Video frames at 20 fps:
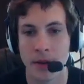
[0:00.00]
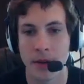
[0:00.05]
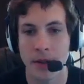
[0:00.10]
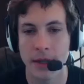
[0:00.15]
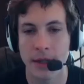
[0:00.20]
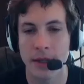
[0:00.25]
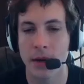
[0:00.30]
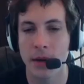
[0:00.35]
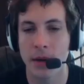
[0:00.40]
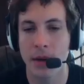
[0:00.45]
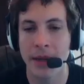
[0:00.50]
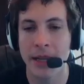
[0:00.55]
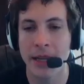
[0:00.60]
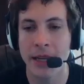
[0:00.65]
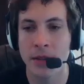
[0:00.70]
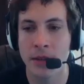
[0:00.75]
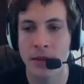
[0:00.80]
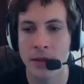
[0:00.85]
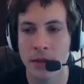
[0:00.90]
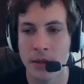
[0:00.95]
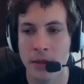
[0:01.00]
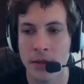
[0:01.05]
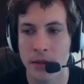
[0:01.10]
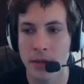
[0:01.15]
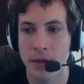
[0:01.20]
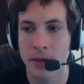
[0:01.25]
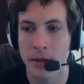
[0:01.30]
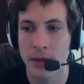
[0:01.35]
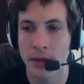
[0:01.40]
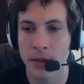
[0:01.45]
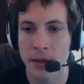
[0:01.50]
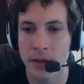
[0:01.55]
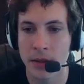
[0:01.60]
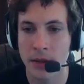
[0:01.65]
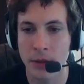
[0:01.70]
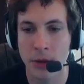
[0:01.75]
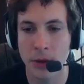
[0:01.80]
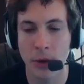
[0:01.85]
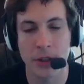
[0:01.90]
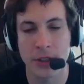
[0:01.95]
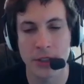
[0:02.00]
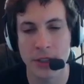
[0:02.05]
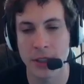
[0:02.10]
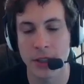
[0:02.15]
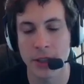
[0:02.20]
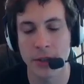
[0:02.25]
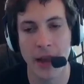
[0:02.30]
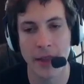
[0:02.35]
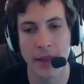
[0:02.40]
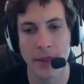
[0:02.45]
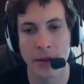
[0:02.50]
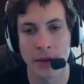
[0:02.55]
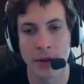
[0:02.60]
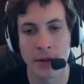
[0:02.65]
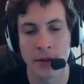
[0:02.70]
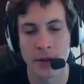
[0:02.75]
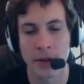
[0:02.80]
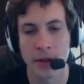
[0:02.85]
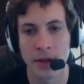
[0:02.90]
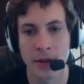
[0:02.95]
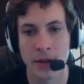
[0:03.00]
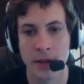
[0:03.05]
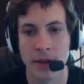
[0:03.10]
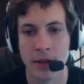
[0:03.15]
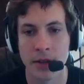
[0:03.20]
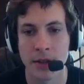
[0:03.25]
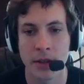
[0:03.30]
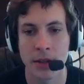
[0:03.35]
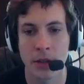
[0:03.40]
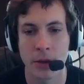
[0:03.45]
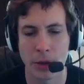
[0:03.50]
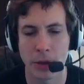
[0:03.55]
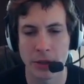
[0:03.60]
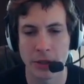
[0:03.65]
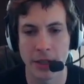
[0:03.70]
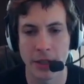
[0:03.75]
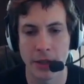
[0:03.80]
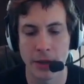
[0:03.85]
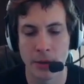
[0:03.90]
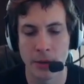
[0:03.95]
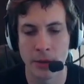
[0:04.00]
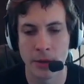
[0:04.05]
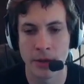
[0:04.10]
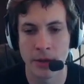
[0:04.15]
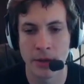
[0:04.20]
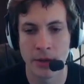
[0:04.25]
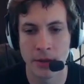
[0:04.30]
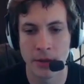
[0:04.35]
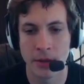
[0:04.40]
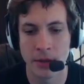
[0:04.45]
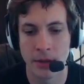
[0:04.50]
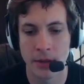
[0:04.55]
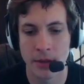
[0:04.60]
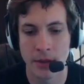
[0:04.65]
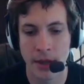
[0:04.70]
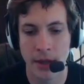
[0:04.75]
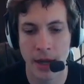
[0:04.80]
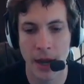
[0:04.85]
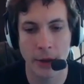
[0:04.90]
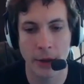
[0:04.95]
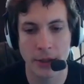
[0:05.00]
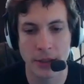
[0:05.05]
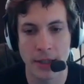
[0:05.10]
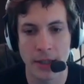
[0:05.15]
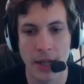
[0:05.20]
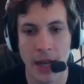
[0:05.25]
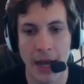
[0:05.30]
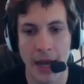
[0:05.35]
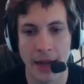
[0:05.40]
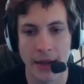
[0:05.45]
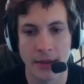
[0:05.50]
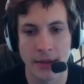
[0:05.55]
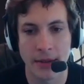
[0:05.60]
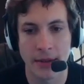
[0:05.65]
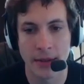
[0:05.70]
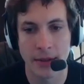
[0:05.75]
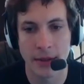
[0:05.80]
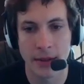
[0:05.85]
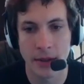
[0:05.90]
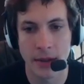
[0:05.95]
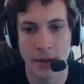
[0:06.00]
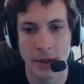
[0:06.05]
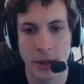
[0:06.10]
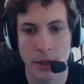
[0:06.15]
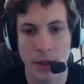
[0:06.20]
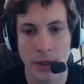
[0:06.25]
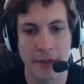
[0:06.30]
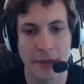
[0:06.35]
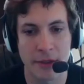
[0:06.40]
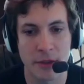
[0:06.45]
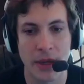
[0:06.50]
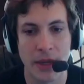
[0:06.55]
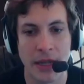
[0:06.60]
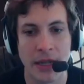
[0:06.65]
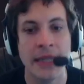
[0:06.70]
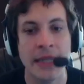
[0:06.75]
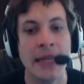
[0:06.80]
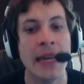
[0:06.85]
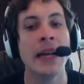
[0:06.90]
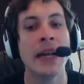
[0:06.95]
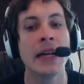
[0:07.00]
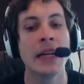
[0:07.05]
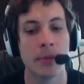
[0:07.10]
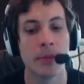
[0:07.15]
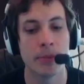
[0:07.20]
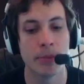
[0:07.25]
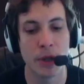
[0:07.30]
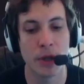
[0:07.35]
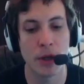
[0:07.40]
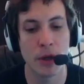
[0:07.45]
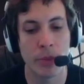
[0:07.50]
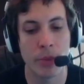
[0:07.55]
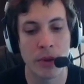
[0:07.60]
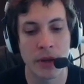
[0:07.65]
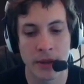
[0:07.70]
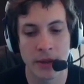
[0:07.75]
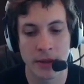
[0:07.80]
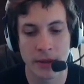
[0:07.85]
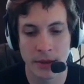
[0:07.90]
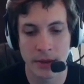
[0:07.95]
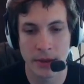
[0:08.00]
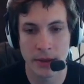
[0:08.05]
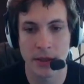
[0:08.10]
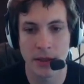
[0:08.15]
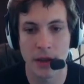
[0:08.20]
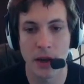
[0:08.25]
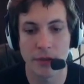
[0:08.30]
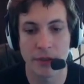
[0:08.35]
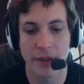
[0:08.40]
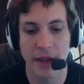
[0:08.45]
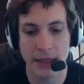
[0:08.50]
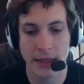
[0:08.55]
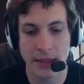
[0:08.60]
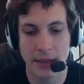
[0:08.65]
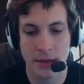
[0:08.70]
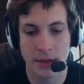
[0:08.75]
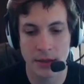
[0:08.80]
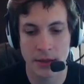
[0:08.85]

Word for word: You know what I mean? Of course you do, Heather. Of course you do. How could you not? You'd have to be a nincompoop. No offense.